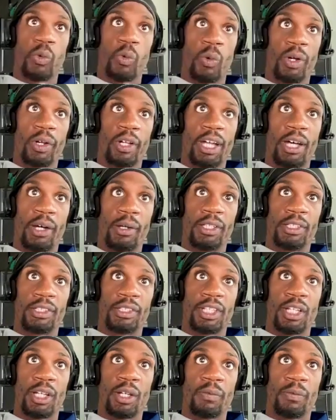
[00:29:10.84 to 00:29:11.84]
workout
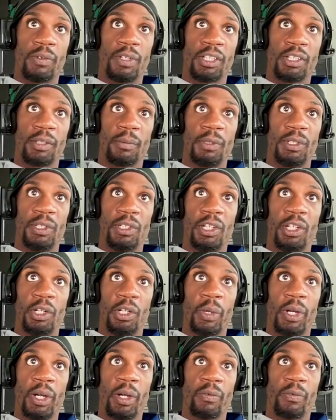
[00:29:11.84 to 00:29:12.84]
itself, it could be
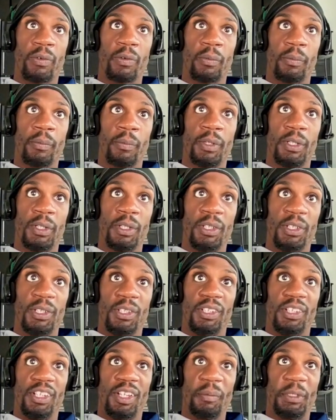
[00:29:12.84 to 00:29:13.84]
anywhere from,
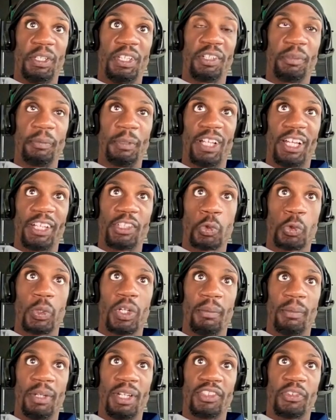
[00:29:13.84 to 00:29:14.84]
it could be like
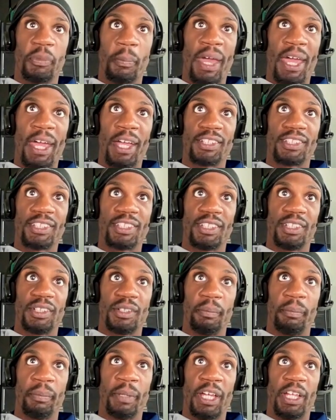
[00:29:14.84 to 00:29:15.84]
20 minutes max.
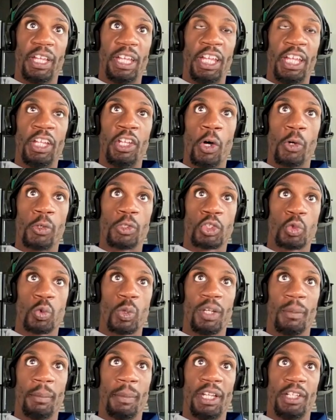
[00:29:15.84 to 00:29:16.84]
But in those
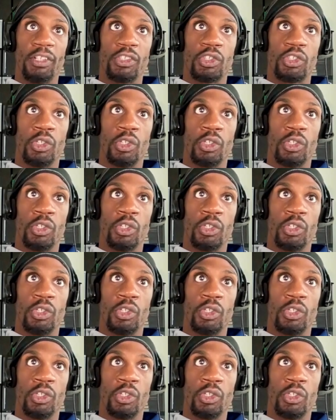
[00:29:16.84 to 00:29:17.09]
20 minutes,